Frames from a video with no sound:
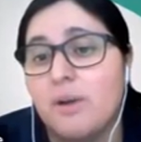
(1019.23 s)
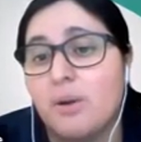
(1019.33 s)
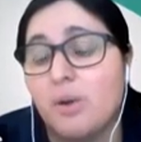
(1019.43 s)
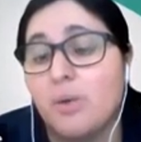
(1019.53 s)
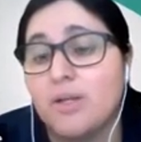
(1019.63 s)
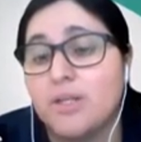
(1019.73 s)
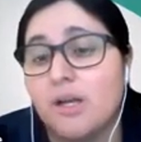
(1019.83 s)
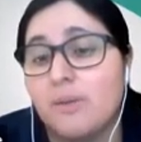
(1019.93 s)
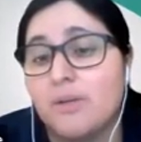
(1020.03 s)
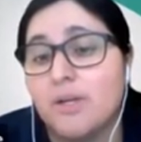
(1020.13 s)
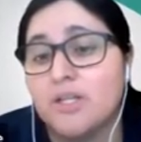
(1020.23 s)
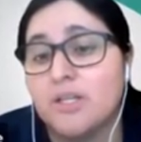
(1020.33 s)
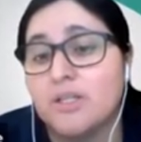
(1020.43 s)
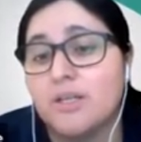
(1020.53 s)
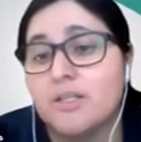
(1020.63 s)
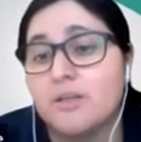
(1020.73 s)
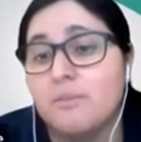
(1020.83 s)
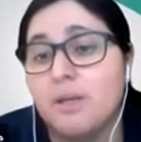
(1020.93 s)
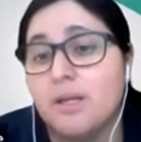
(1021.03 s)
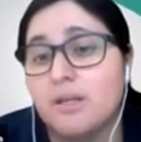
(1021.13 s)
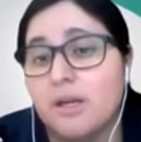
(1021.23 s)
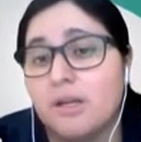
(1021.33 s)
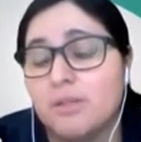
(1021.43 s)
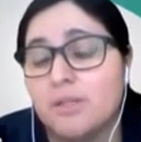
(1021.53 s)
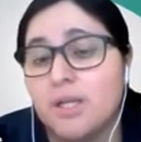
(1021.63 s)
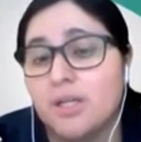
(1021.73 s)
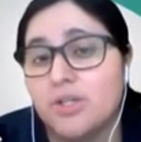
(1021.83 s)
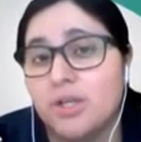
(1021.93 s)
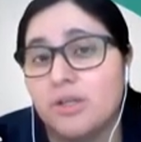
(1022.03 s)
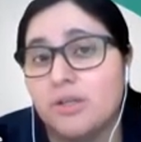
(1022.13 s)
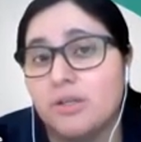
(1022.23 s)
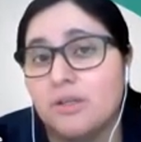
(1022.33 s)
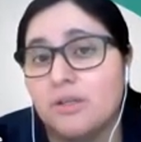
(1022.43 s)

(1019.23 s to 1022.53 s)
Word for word: by requesting accommodations and submitting documentation.